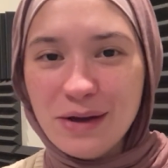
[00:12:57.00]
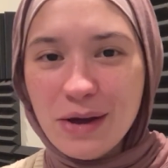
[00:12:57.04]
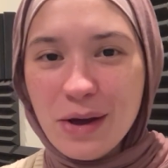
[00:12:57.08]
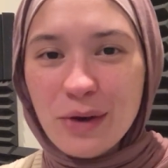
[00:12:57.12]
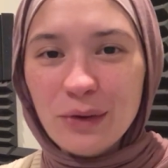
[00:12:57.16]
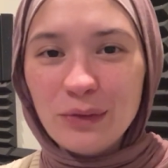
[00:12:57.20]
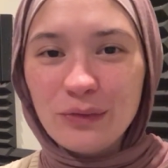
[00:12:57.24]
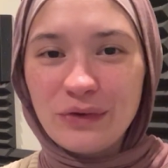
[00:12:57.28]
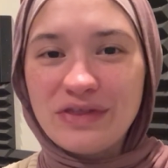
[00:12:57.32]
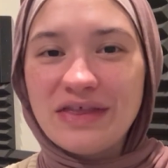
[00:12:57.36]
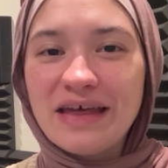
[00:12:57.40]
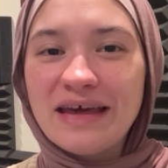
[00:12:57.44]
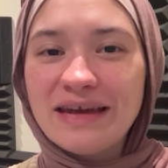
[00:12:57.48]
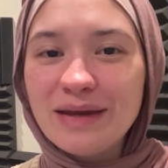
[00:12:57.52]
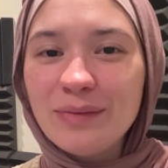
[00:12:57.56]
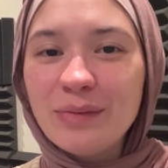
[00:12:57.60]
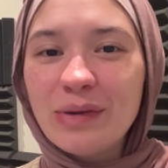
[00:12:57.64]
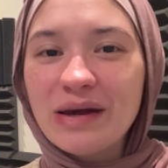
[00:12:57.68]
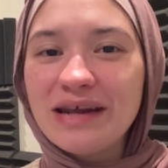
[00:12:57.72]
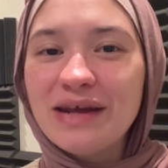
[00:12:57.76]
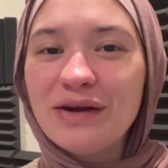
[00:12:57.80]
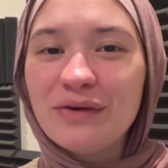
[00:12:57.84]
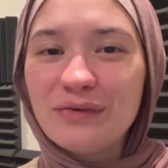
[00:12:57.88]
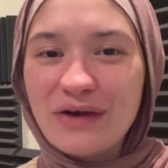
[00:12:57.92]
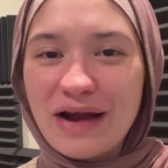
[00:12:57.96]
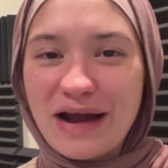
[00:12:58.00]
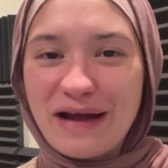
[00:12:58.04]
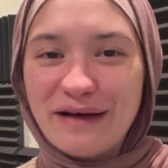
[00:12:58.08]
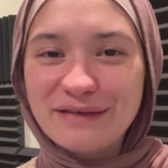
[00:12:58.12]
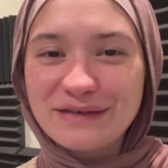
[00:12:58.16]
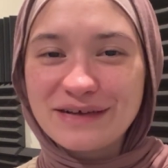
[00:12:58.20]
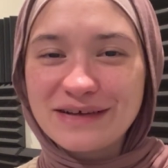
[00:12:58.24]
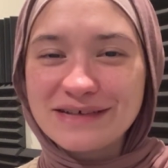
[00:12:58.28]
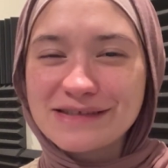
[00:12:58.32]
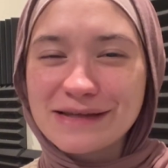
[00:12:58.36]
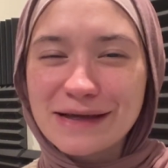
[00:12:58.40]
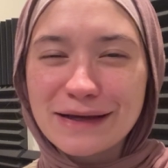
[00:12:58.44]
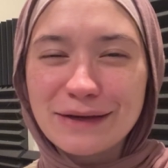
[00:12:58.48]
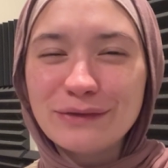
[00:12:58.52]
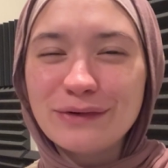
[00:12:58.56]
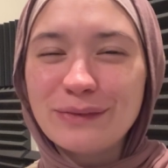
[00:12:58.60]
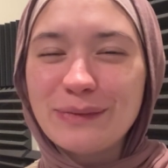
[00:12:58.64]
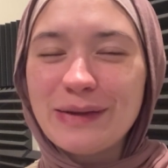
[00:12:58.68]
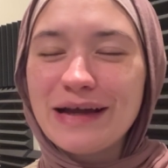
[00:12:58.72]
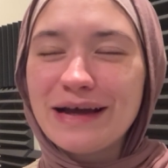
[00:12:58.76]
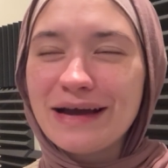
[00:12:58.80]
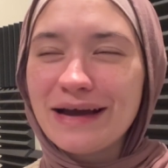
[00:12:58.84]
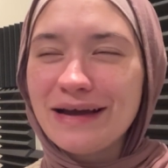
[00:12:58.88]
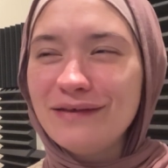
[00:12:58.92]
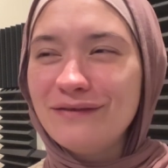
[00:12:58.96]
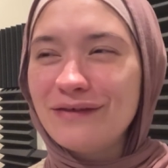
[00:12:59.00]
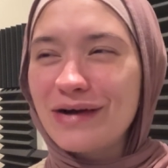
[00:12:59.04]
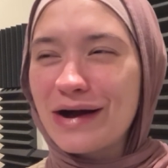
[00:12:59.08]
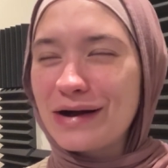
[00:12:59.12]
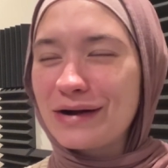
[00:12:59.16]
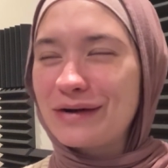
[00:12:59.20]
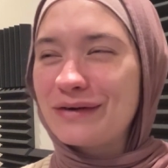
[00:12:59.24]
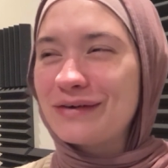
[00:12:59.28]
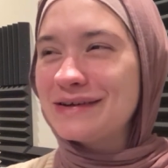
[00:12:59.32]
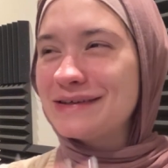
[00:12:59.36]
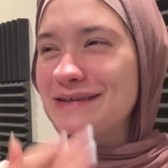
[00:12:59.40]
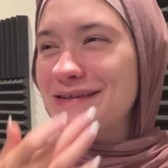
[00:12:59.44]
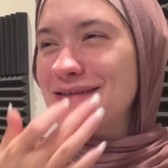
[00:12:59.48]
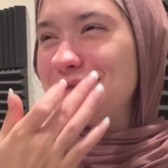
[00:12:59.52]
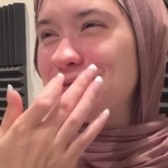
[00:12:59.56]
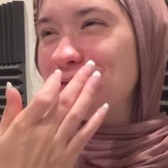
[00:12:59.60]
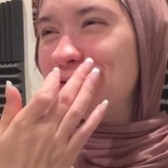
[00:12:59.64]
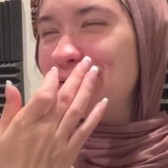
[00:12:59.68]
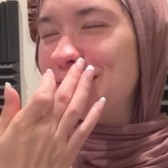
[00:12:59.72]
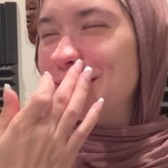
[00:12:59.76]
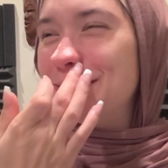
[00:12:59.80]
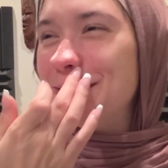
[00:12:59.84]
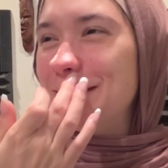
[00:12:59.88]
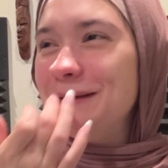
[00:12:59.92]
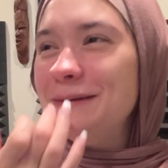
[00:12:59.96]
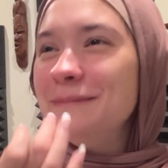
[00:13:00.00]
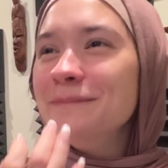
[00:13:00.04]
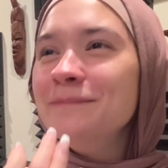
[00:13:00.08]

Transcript: with anybody around, because that would be kind of awkward to do.